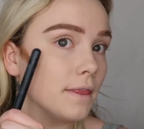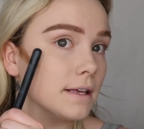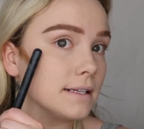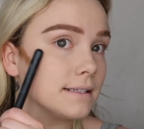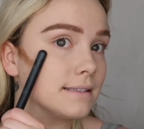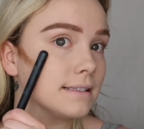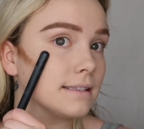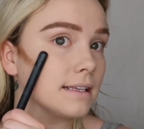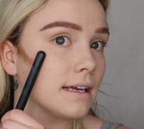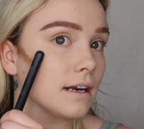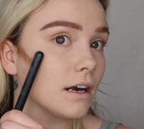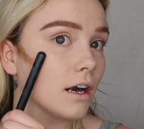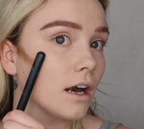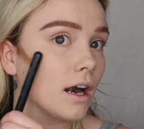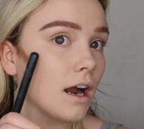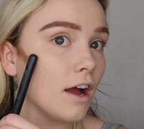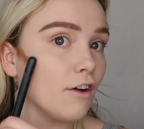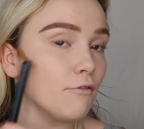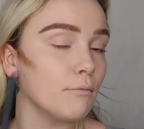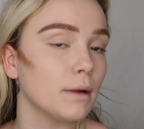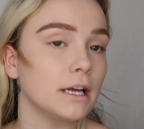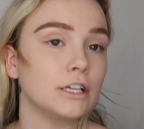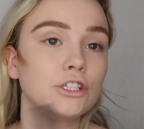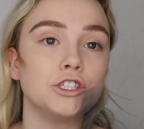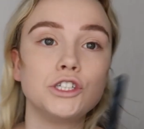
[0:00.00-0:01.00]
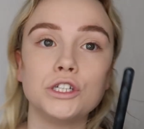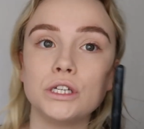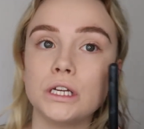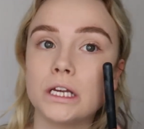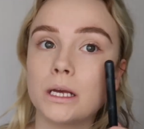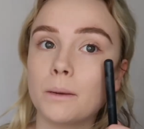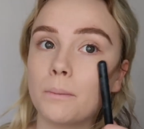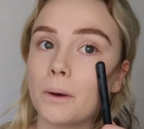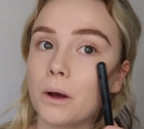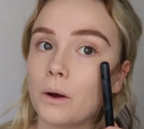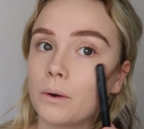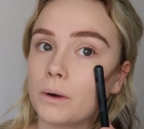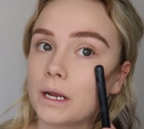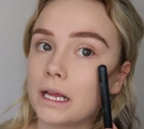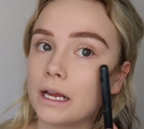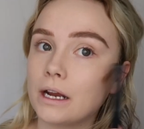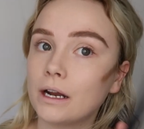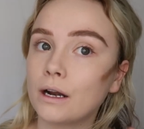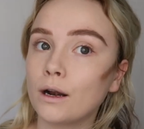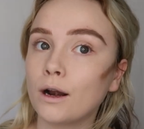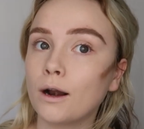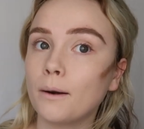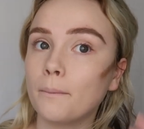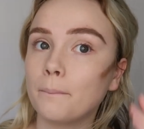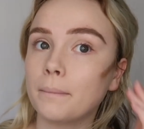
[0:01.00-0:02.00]
the center of my cheekbone
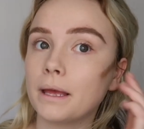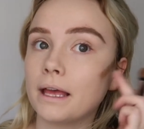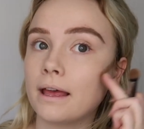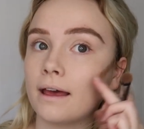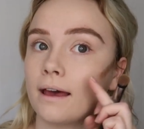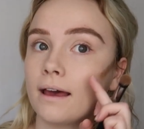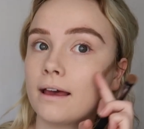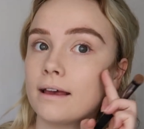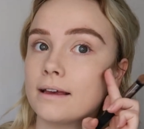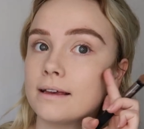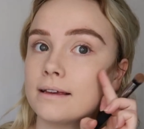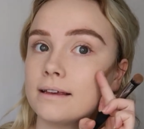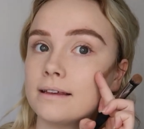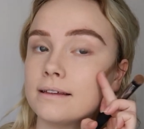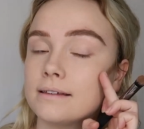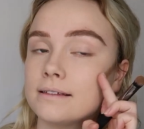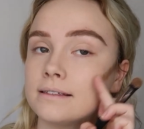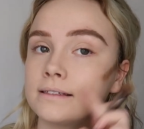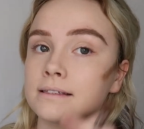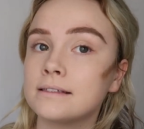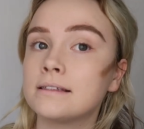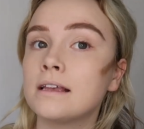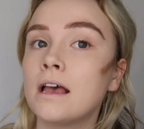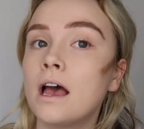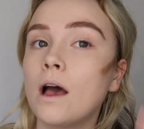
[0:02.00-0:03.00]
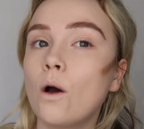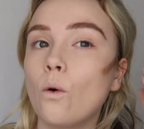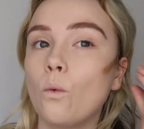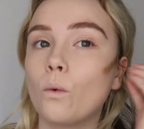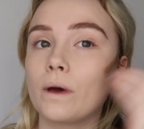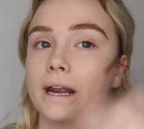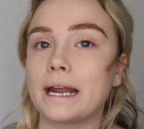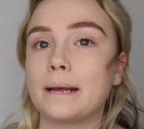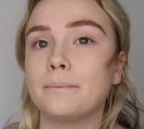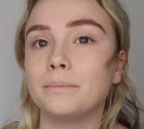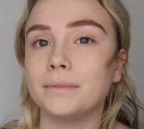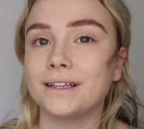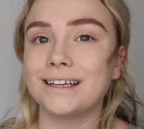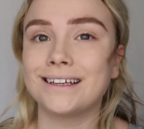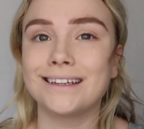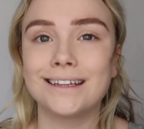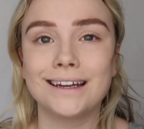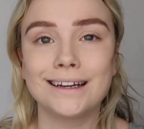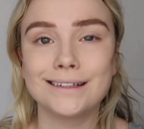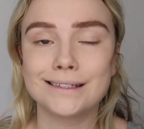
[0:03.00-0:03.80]
here because when I blend it,